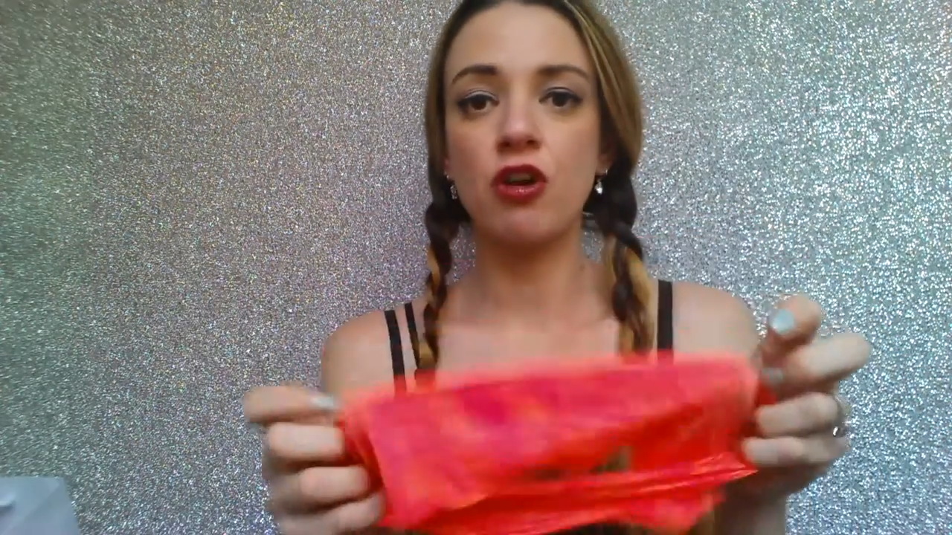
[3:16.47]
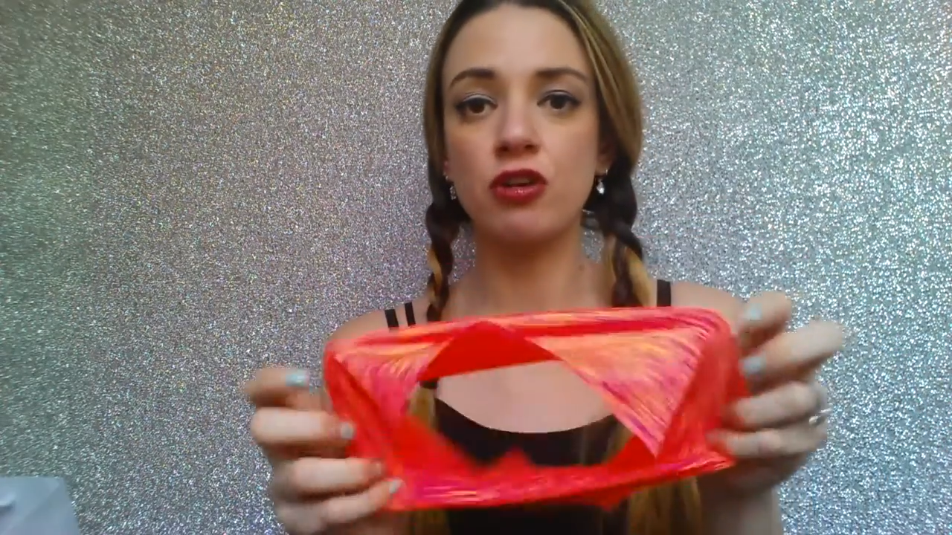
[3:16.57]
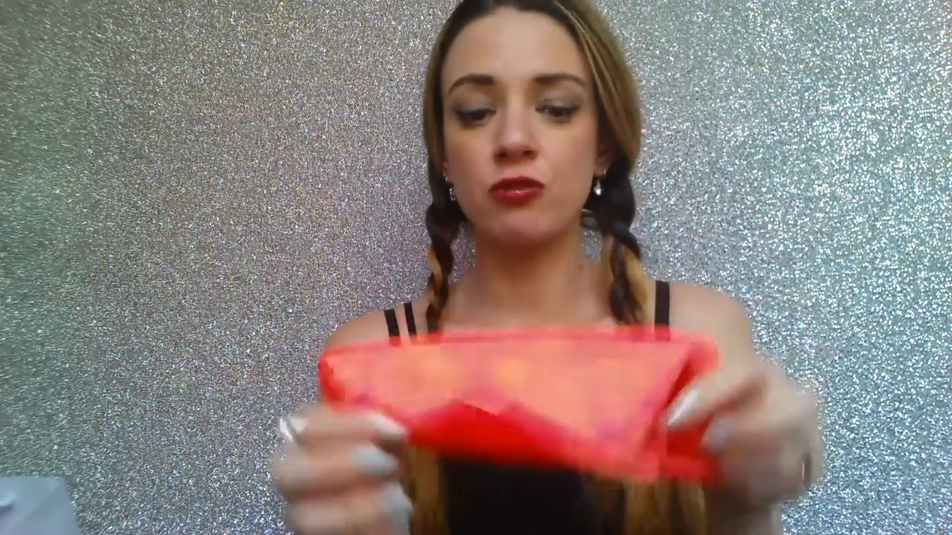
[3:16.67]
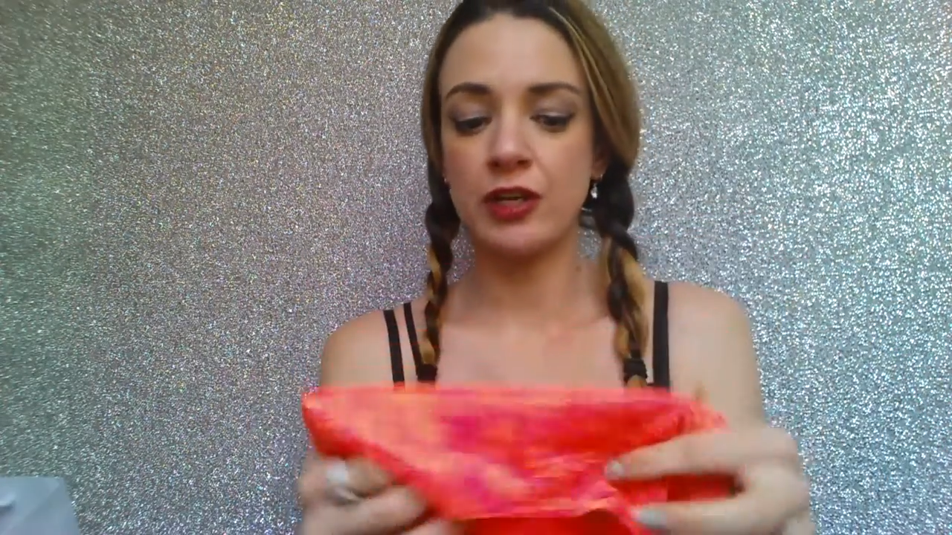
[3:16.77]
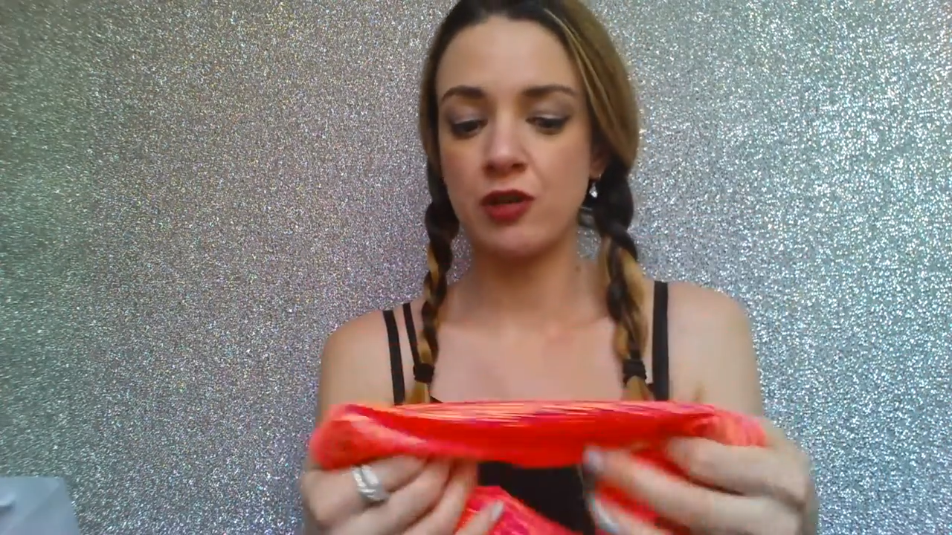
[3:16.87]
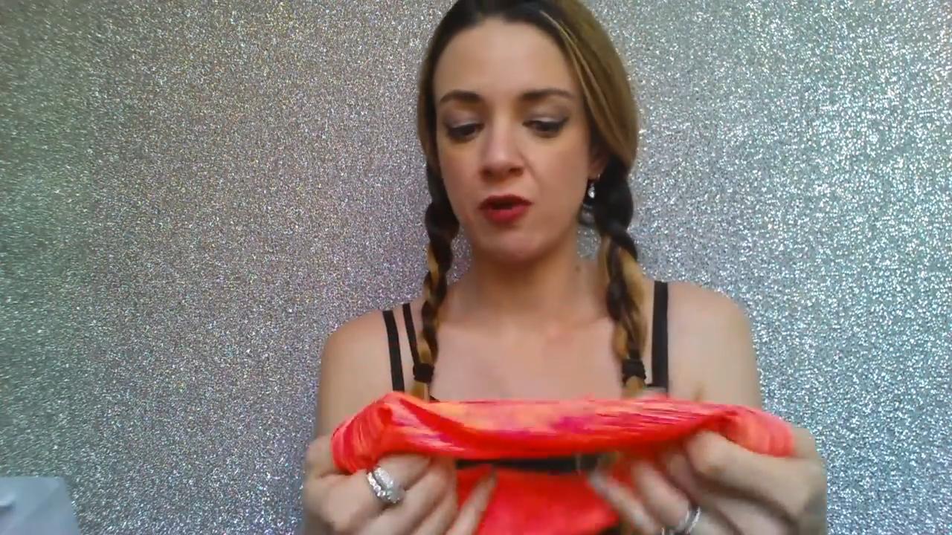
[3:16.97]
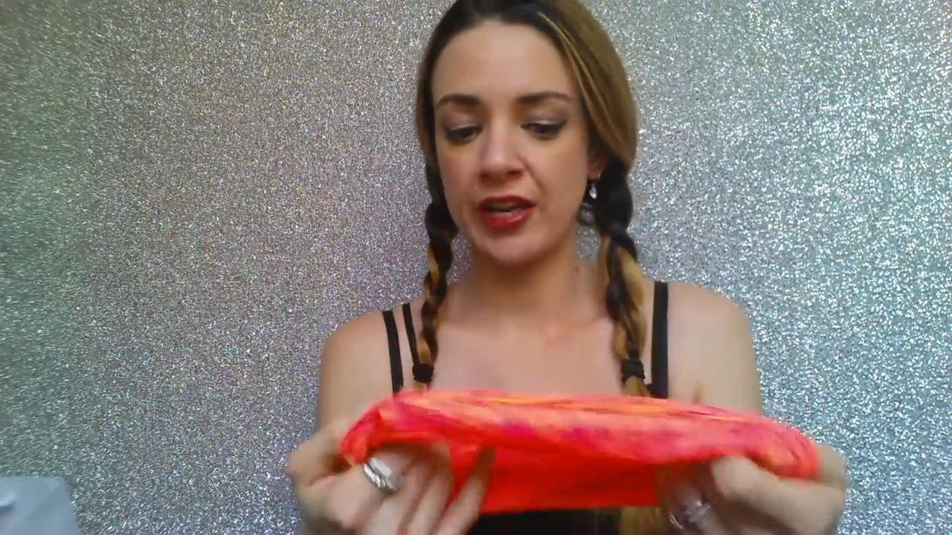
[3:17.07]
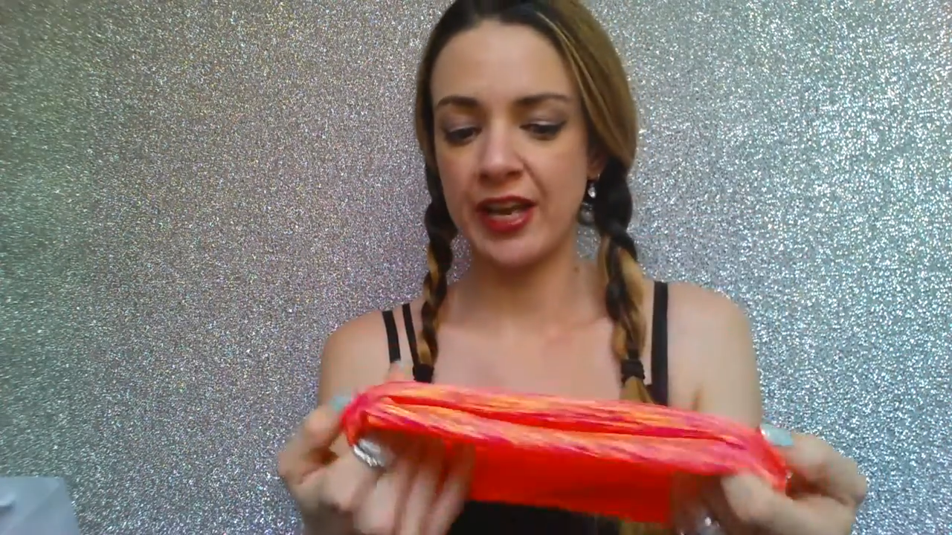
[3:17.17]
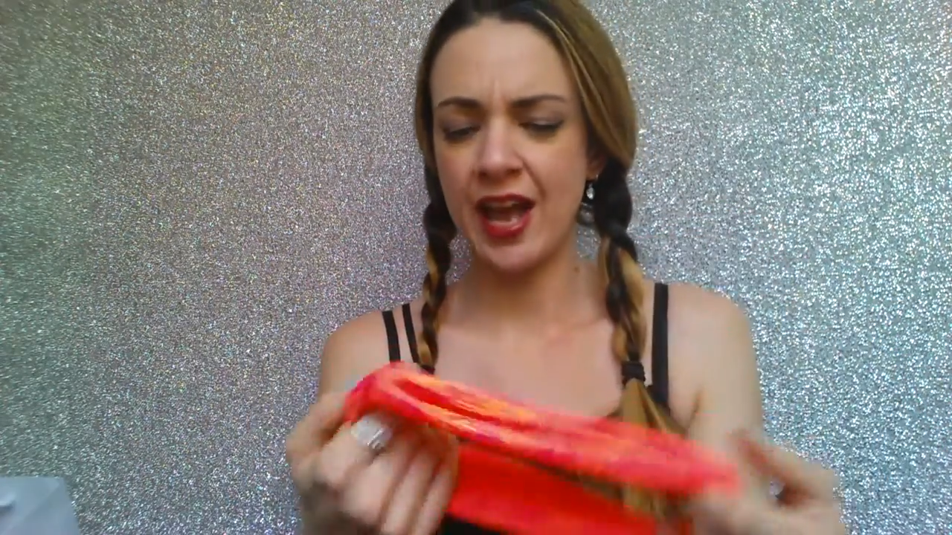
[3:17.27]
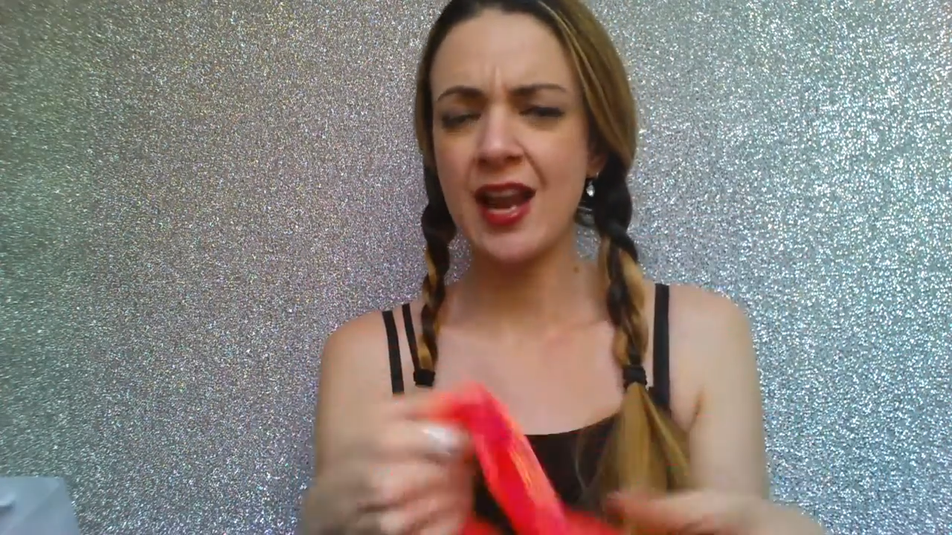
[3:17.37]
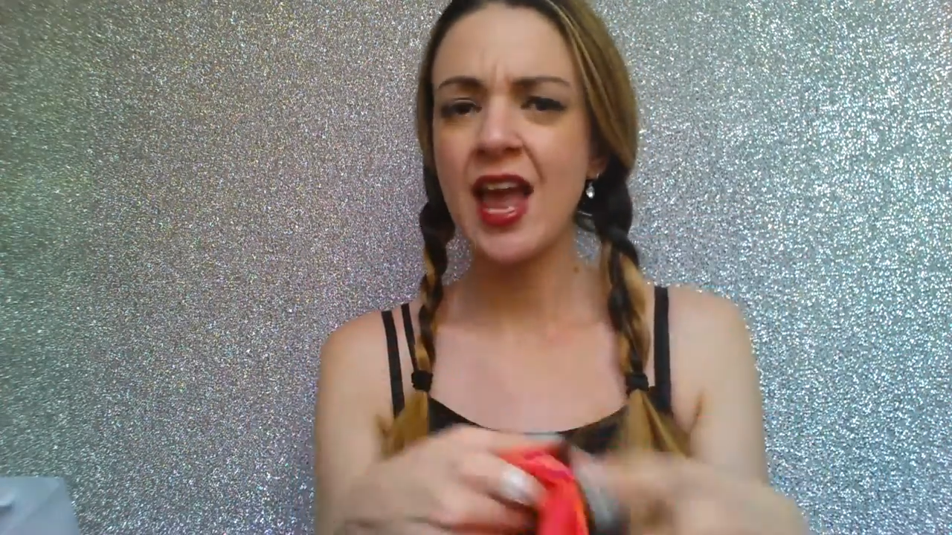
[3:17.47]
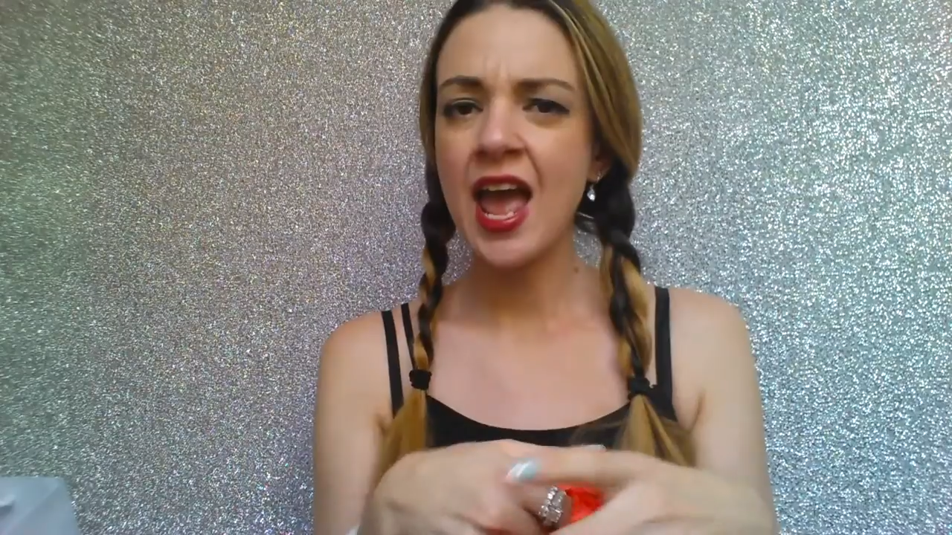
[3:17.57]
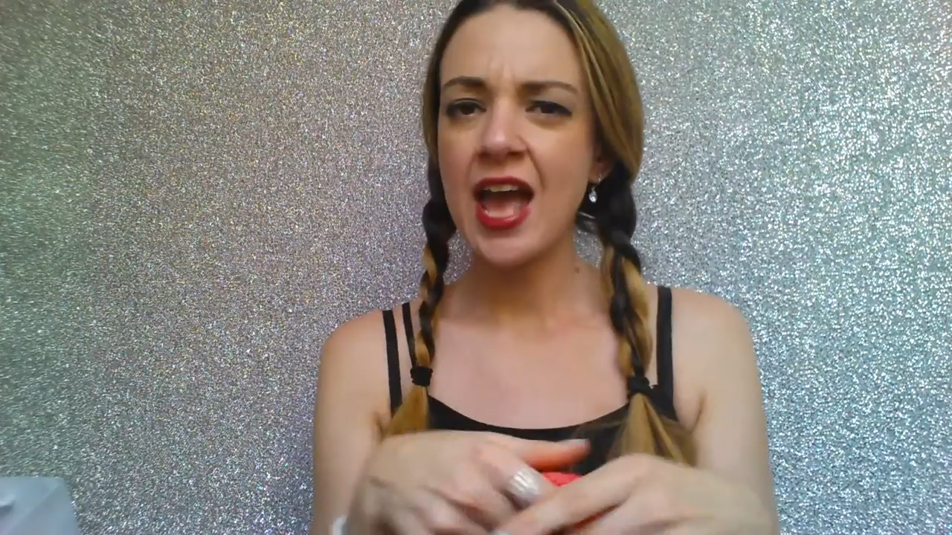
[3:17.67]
good when you're working out,